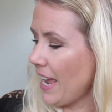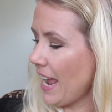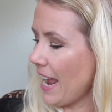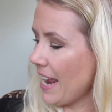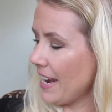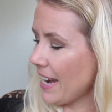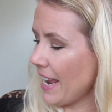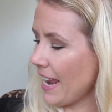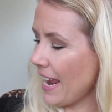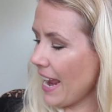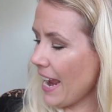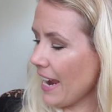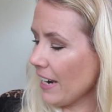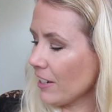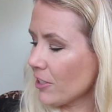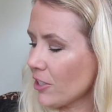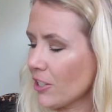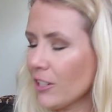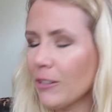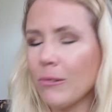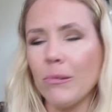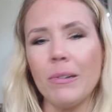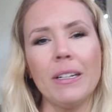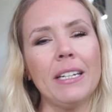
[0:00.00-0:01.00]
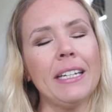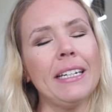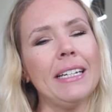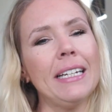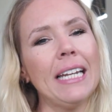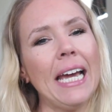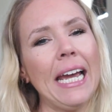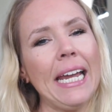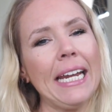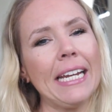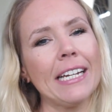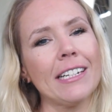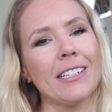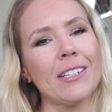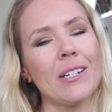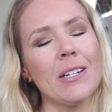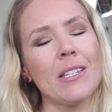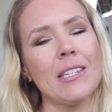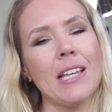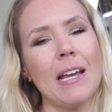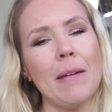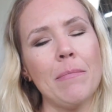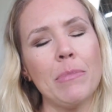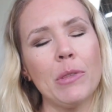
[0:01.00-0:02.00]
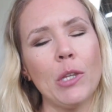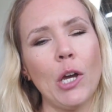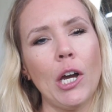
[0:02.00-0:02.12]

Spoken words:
And I actually really like it because I'm